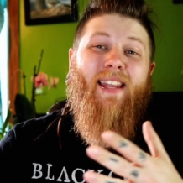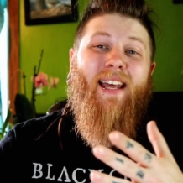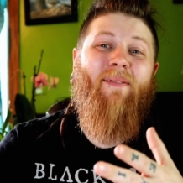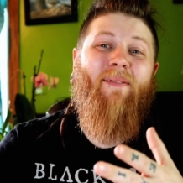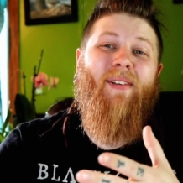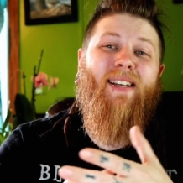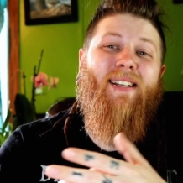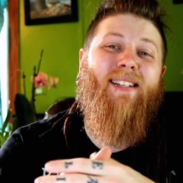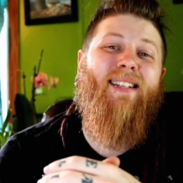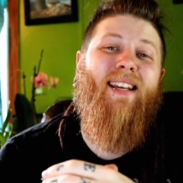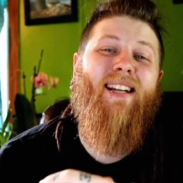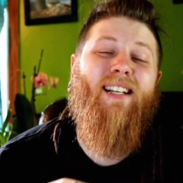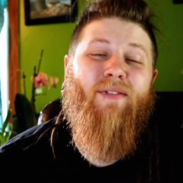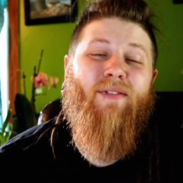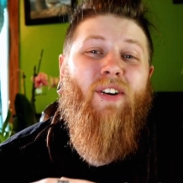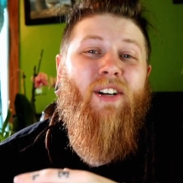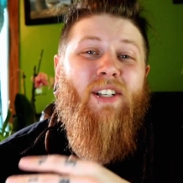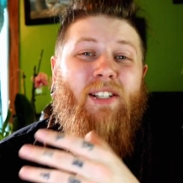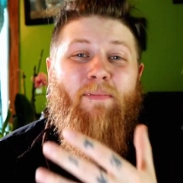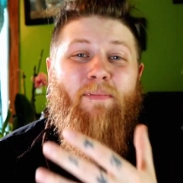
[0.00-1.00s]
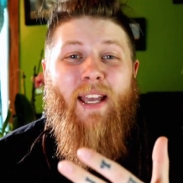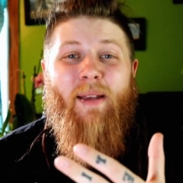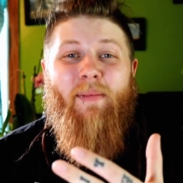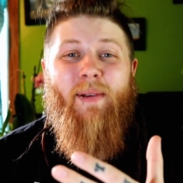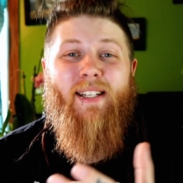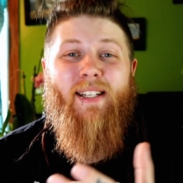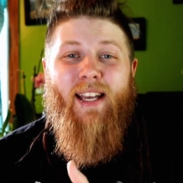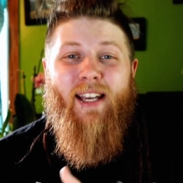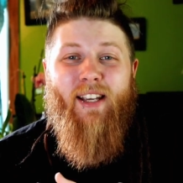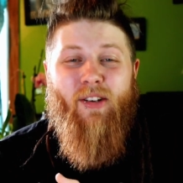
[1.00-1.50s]
That being said, as far as a
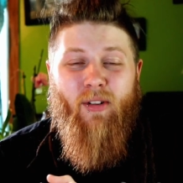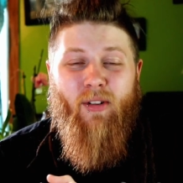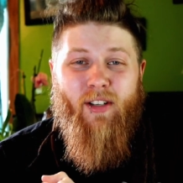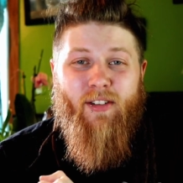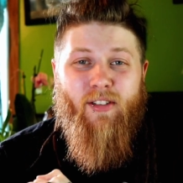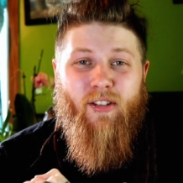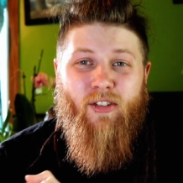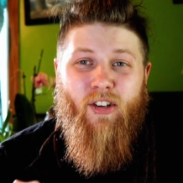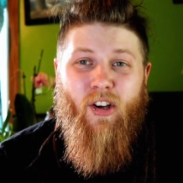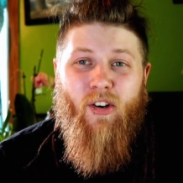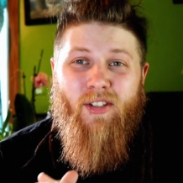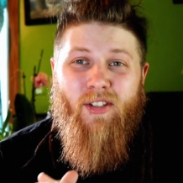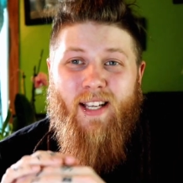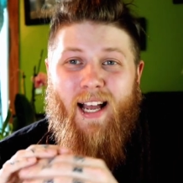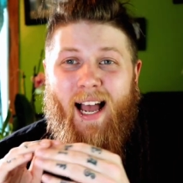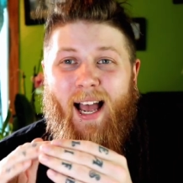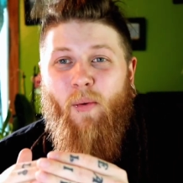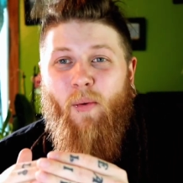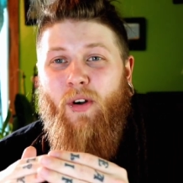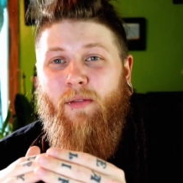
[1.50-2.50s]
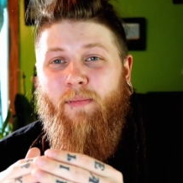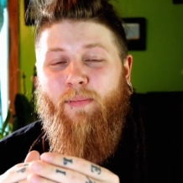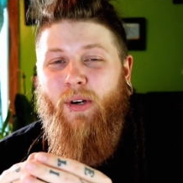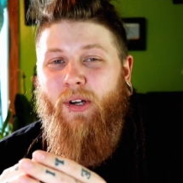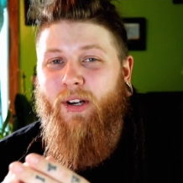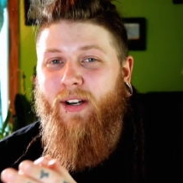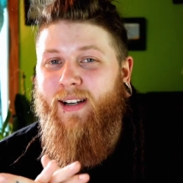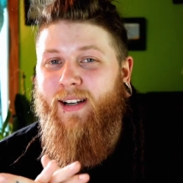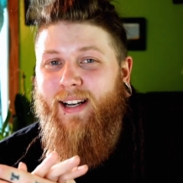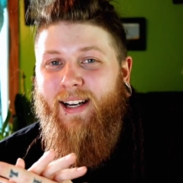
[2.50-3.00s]
baby Tegu lizard goes, I wouldn't
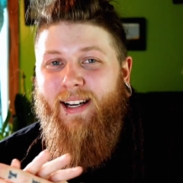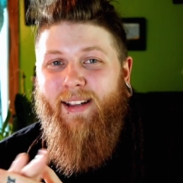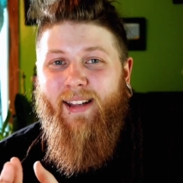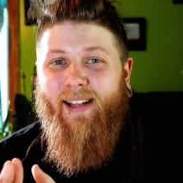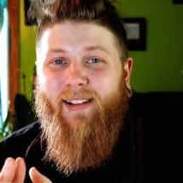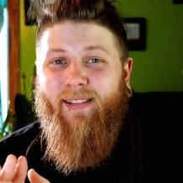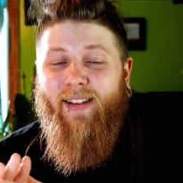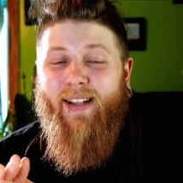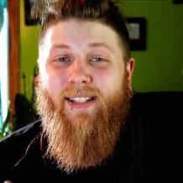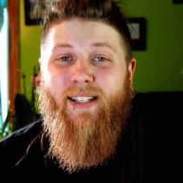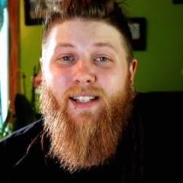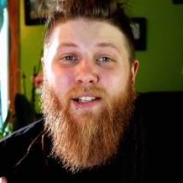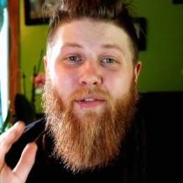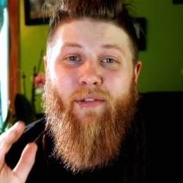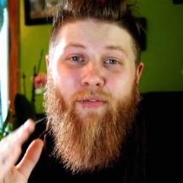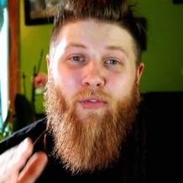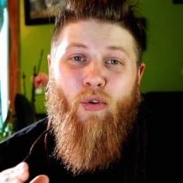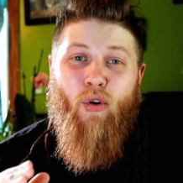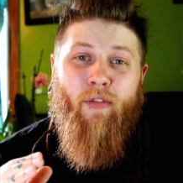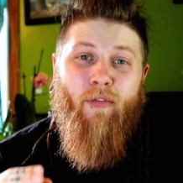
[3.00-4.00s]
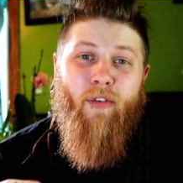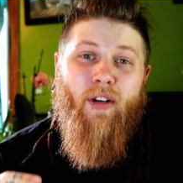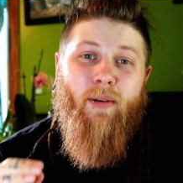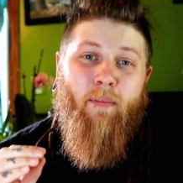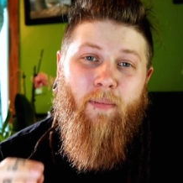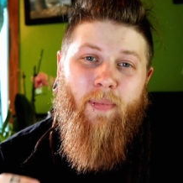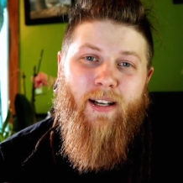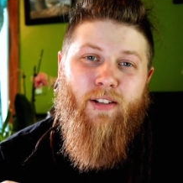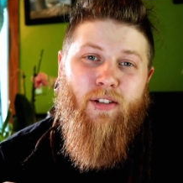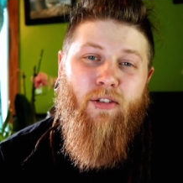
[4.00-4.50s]
put it in anything less than a 4
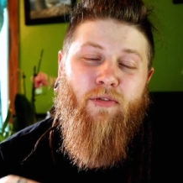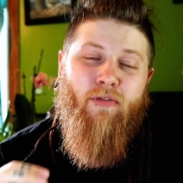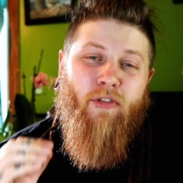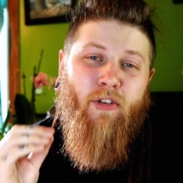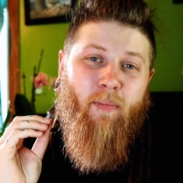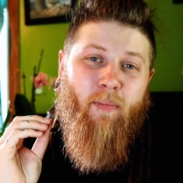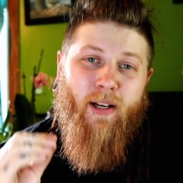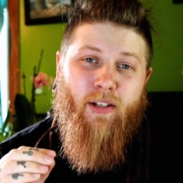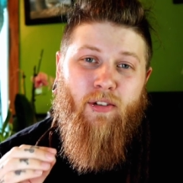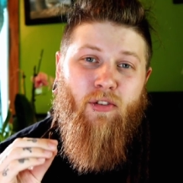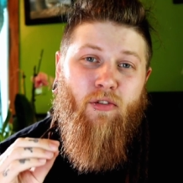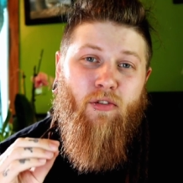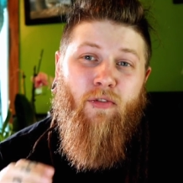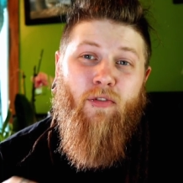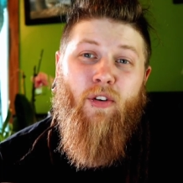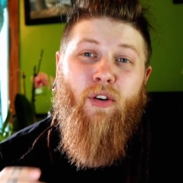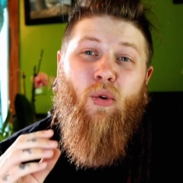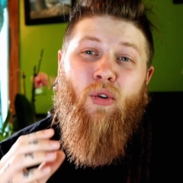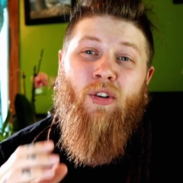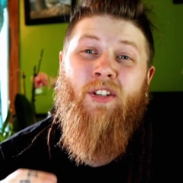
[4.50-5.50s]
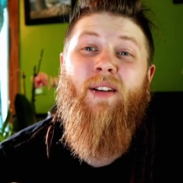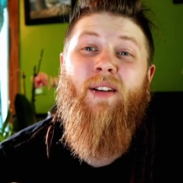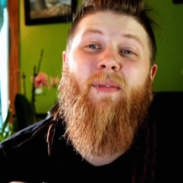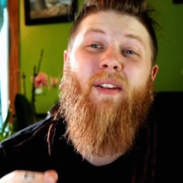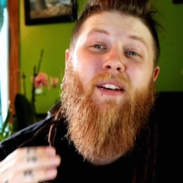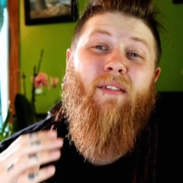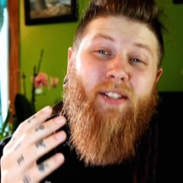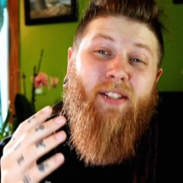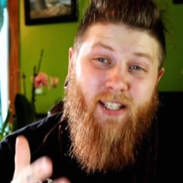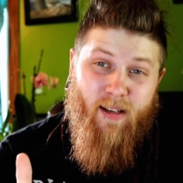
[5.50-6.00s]
foot by 2 foot by 2 foot or
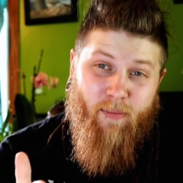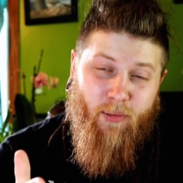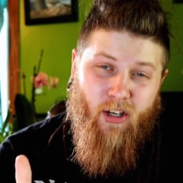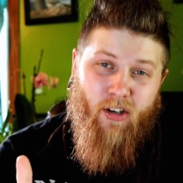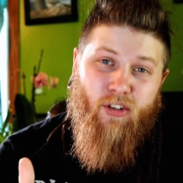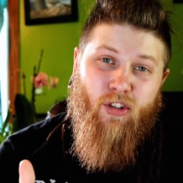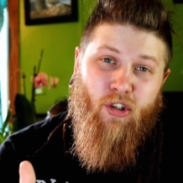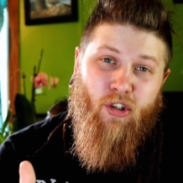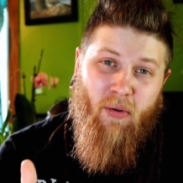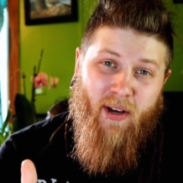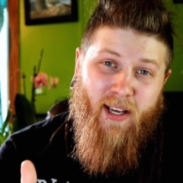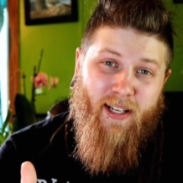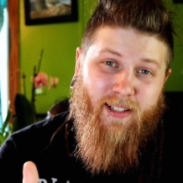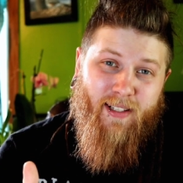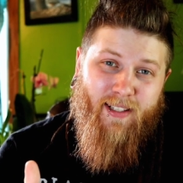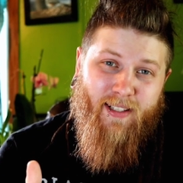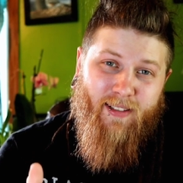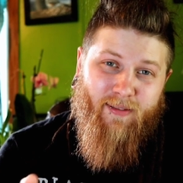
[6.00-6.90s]
something similar to it.